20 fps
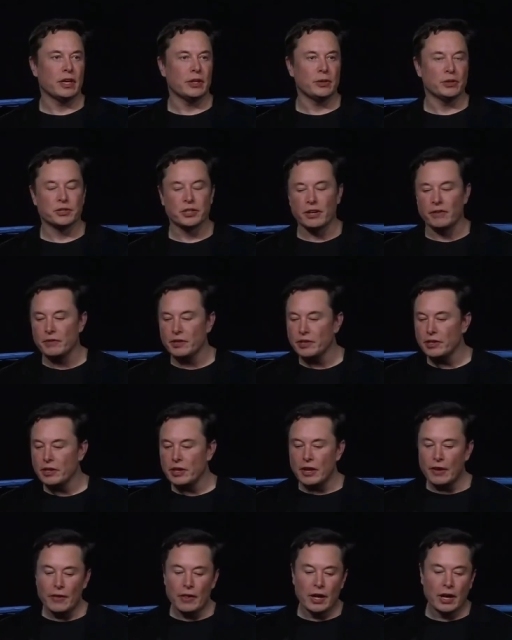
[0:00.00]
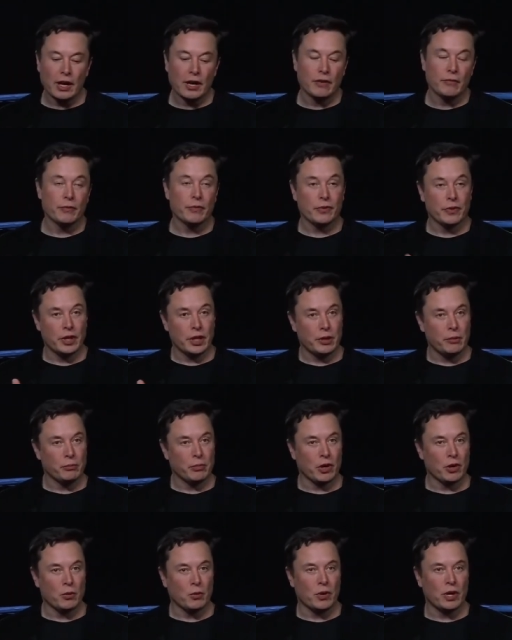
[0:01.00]
uh, U S government. Um, the
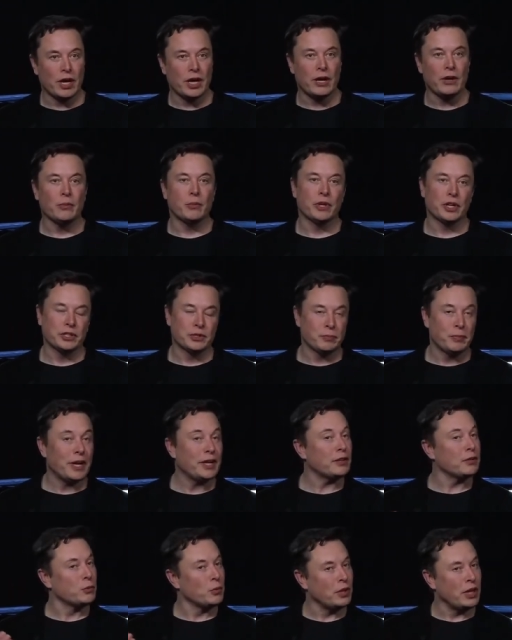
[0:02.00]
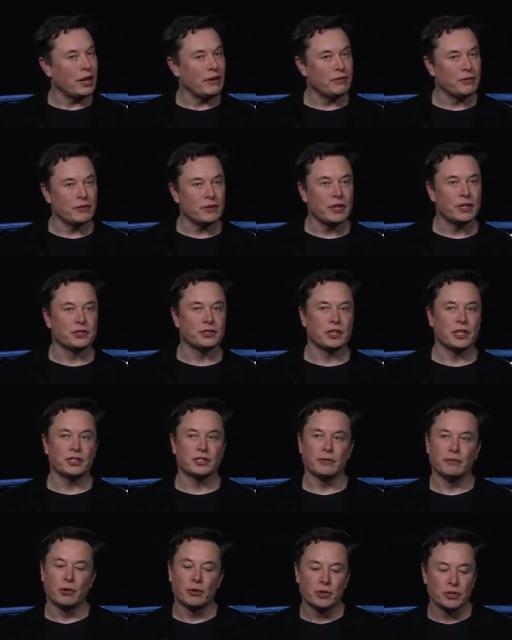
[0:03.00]
Model Y we expect will have a, a
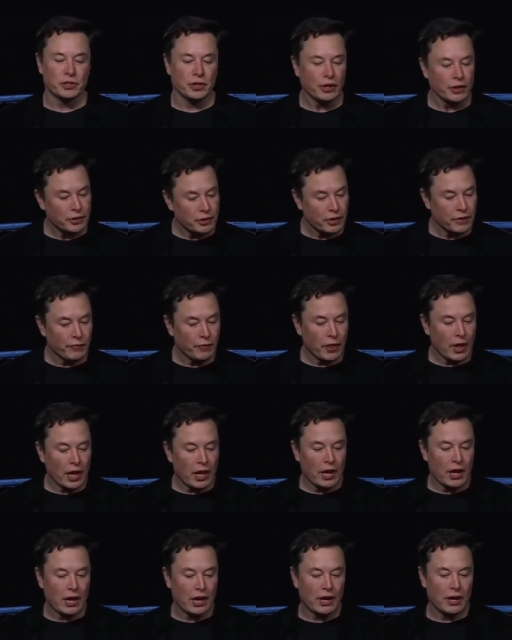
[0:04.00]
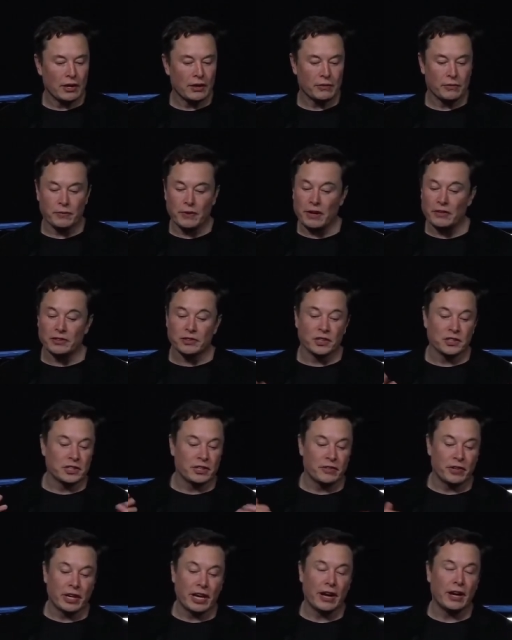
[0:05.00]
similar result, uh, five stars
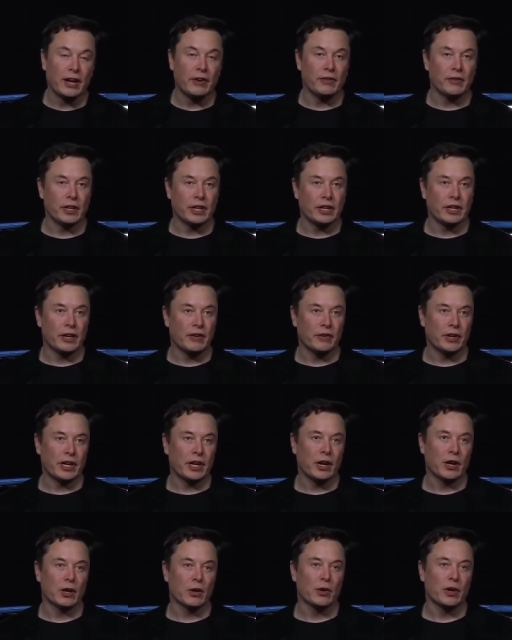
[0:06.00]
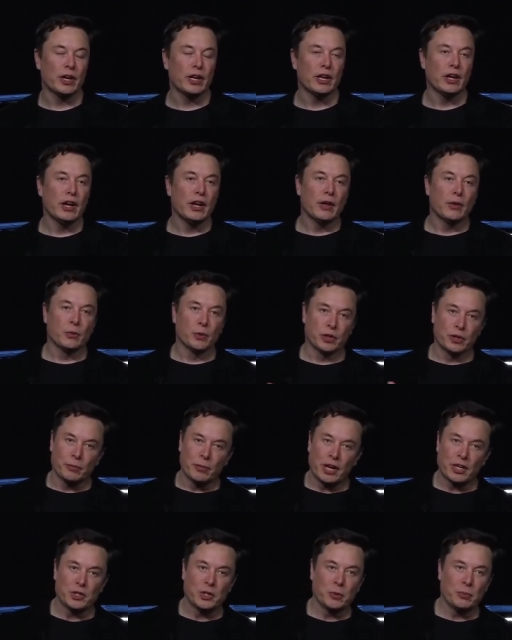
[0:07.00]
in every ca every every category. With the
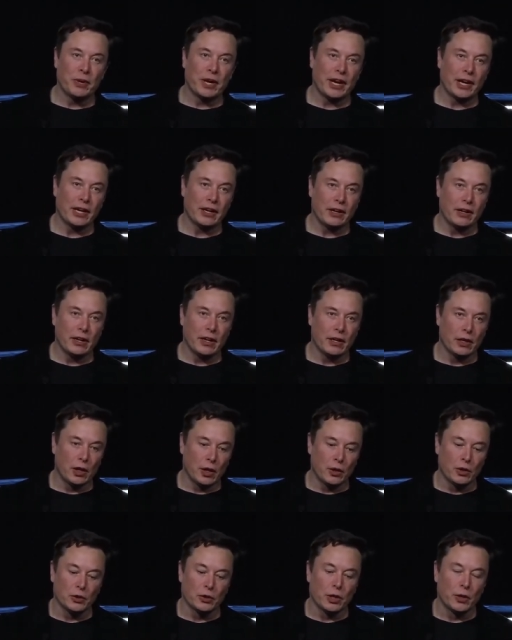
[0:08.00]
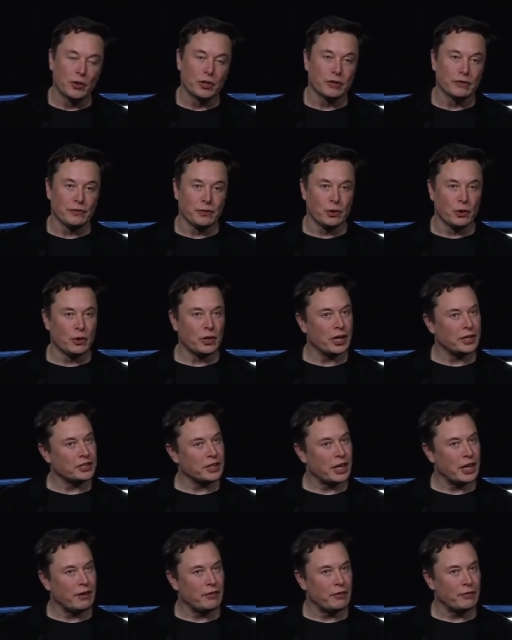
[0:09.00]
battery pack alone, low in the floor,
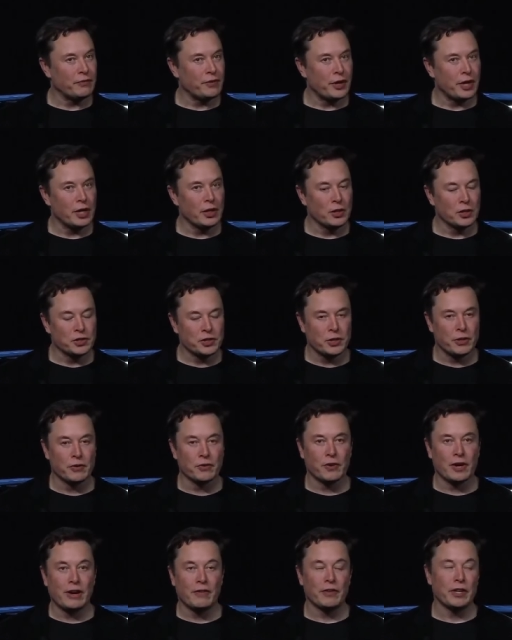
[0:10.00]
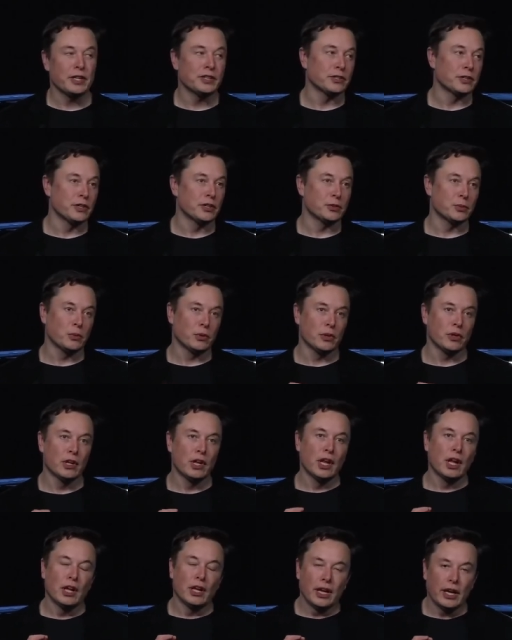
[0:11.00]
it's going to have a very low center of gravity. So this
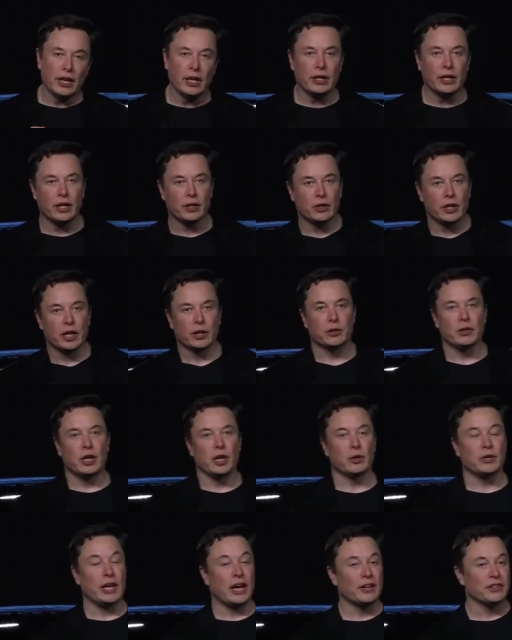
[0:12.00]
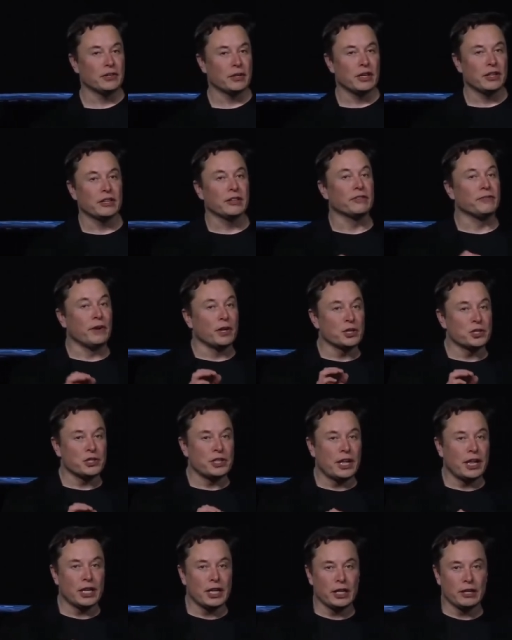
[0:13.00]
will it it it has the, the
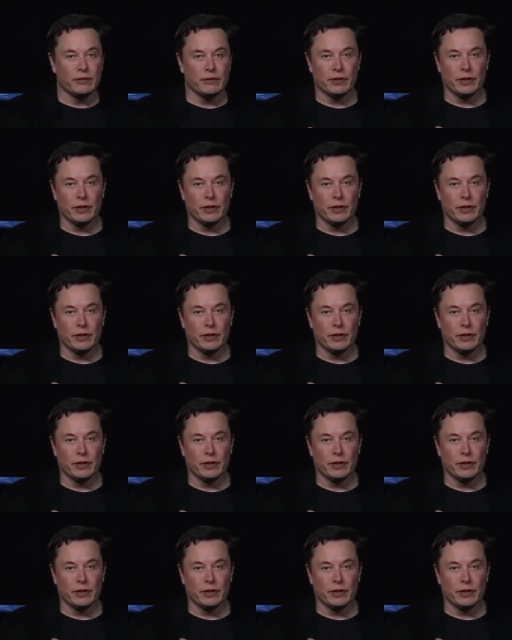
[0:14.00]
functionality